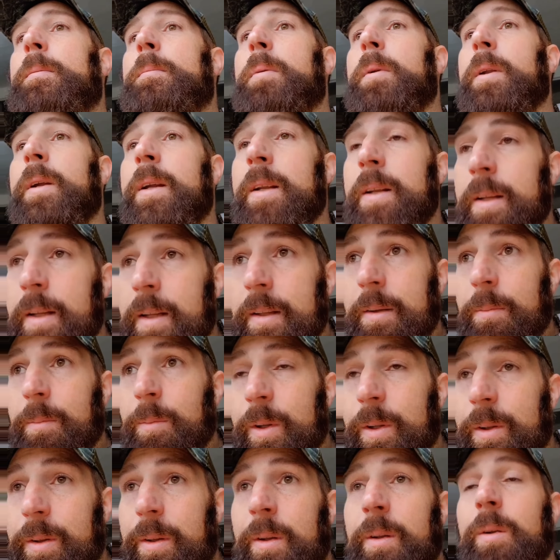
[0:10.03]
pleading
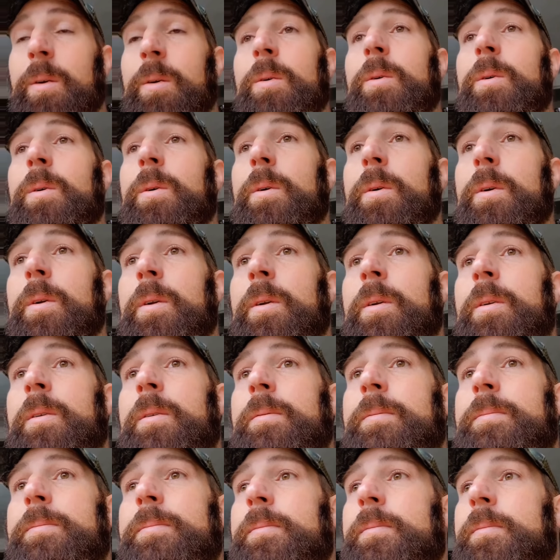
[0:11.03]
with the Lord
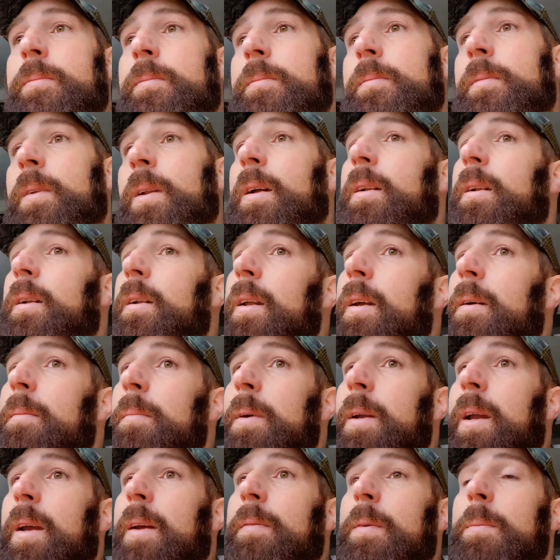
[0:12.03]
not to let
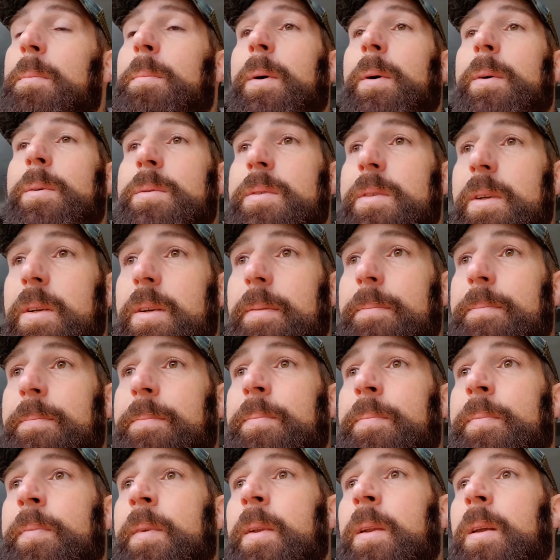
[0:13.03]
me have to post it.
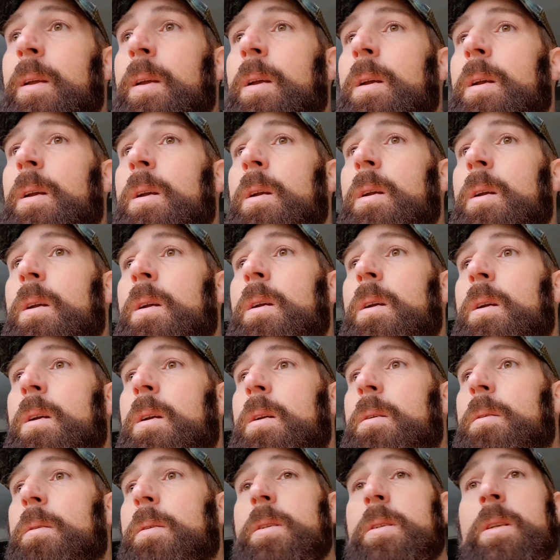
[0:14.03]

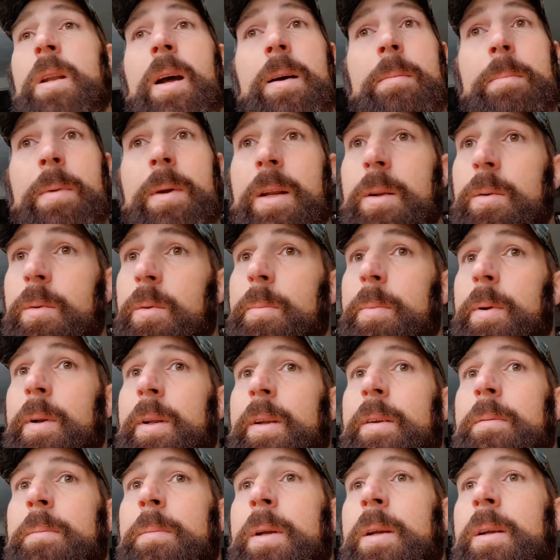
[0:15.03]
Because not many will
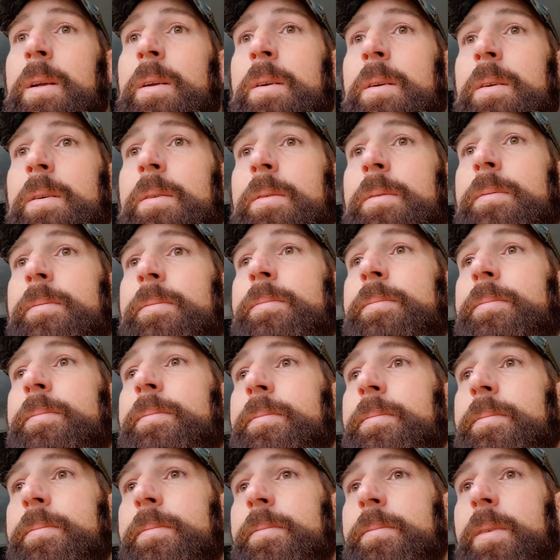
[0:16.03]
believe me,
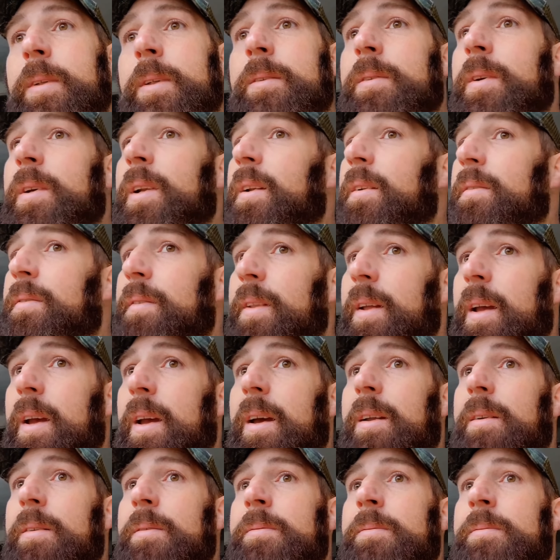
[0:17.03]
even if
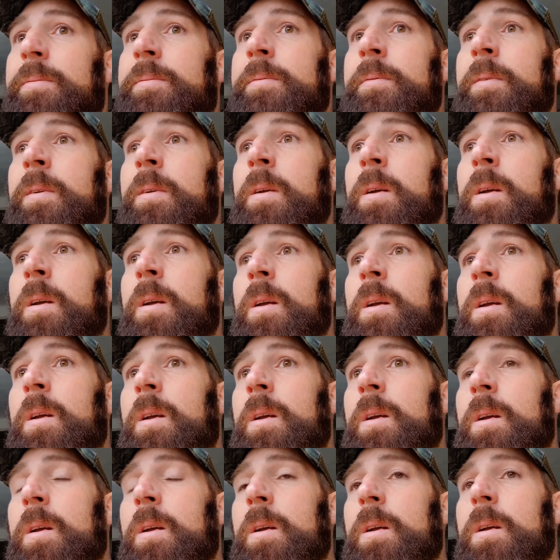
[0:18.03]
that.
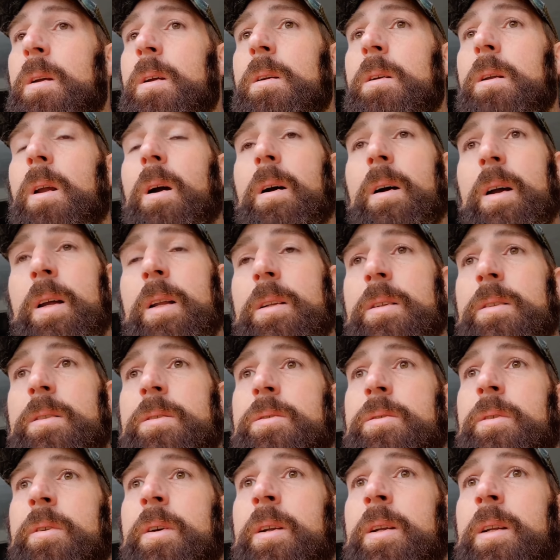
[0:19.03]
Y'all, I had this
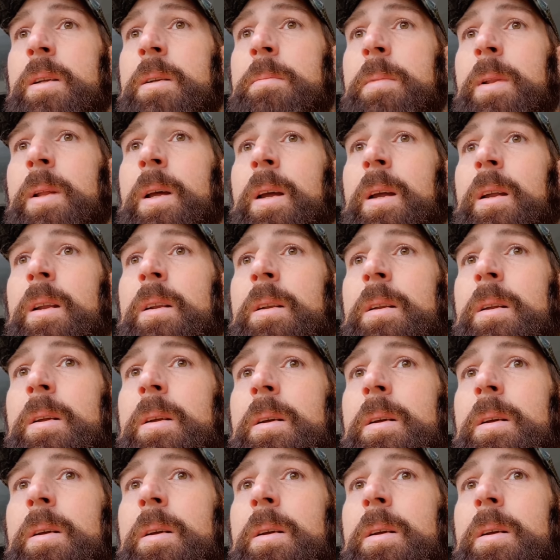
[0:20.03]
dream that,